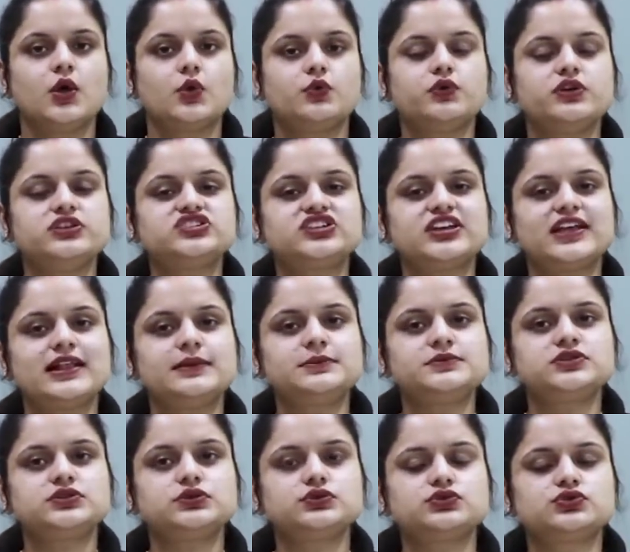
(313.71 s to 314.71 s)
which
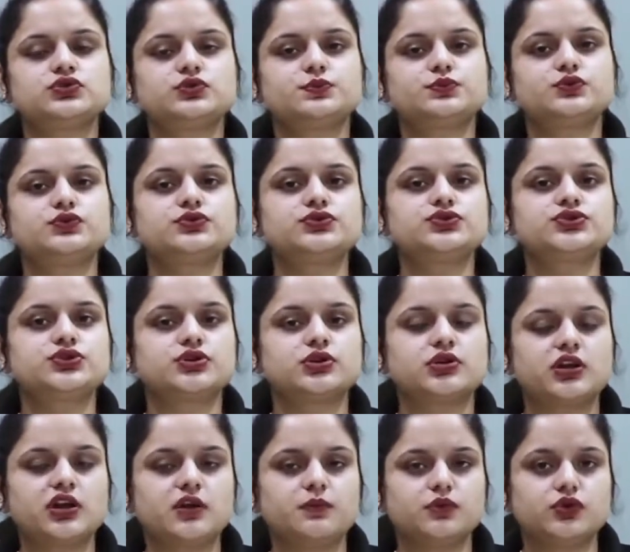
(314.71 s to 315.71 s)
helps you to boost
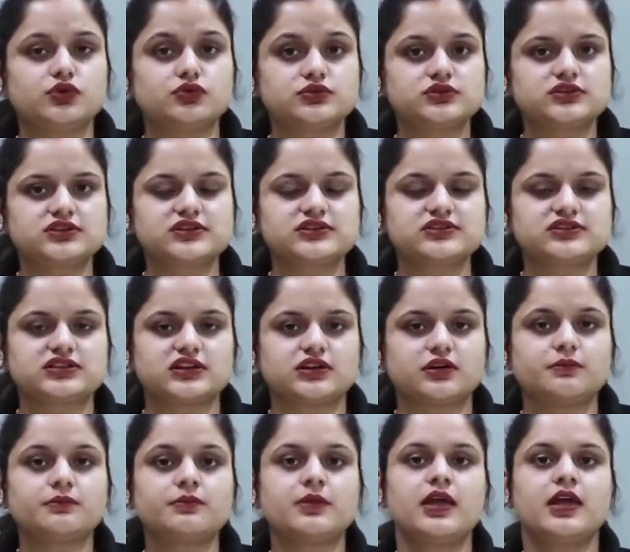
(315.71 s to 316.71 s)
your immune
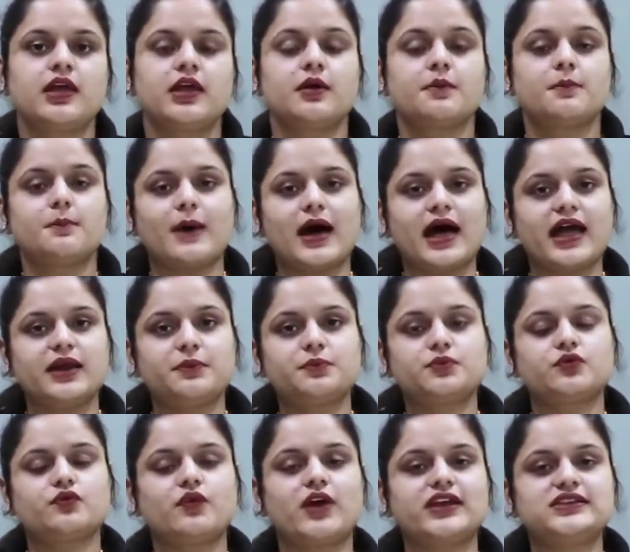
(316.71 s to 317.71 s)
system by
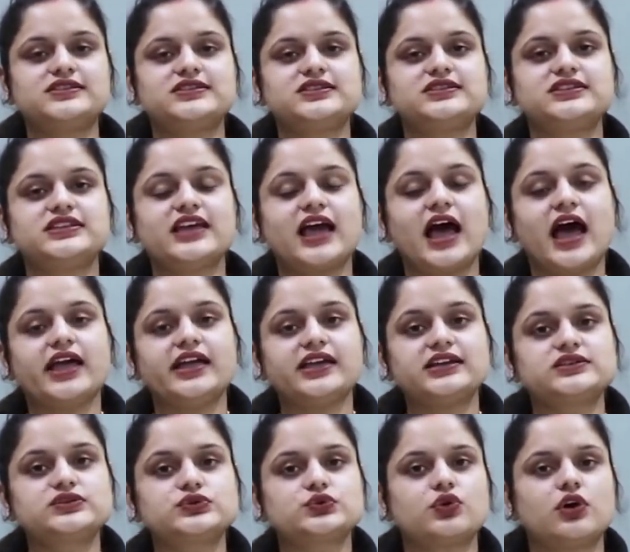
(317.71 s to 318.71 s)
providing the
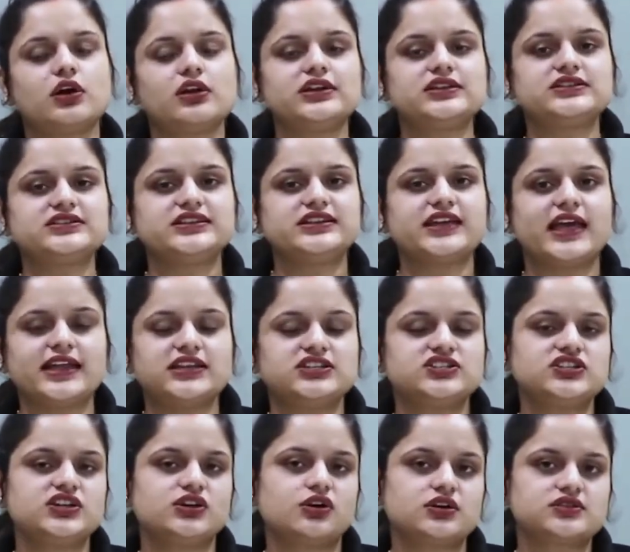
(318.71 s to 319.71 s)
highest quality
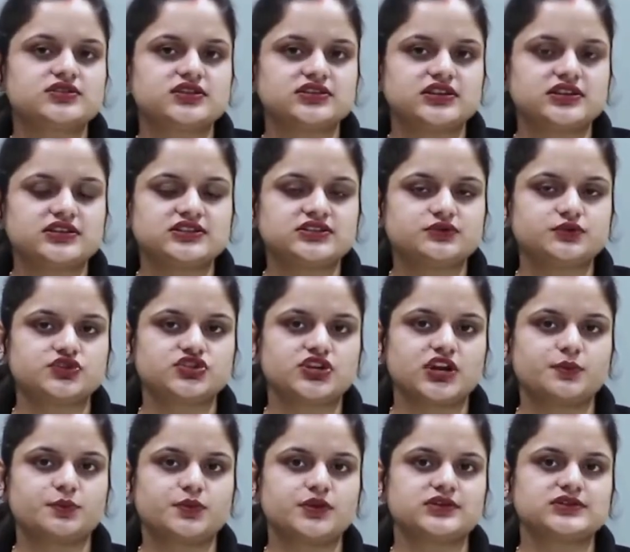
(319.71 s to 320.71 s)
antioxidants which
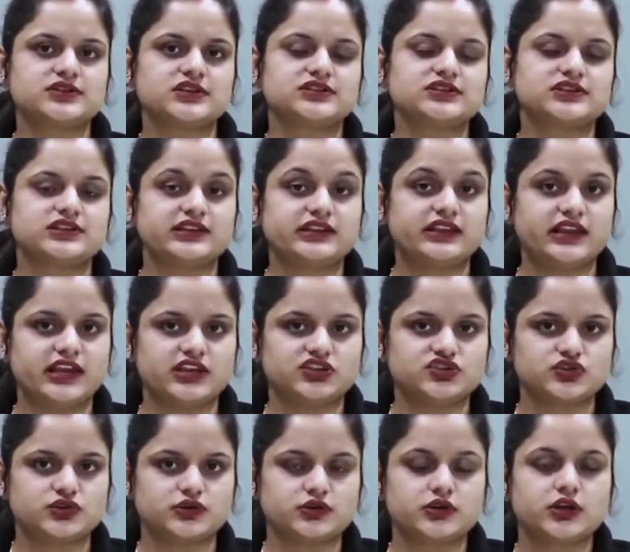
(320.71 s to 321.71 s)
are present in the
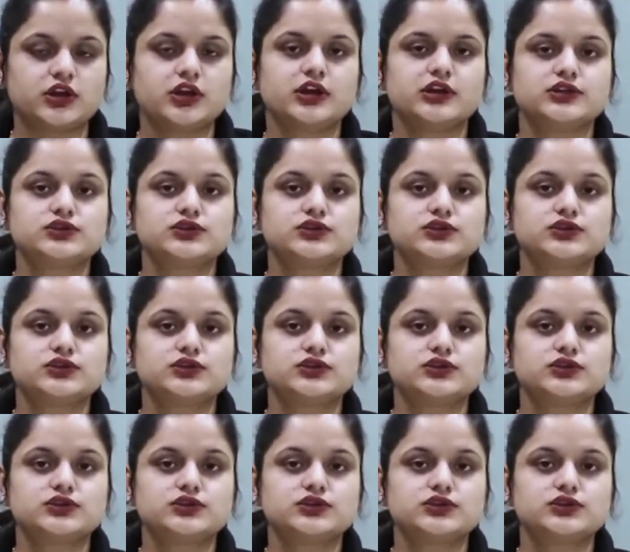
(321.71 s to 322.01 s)
nature.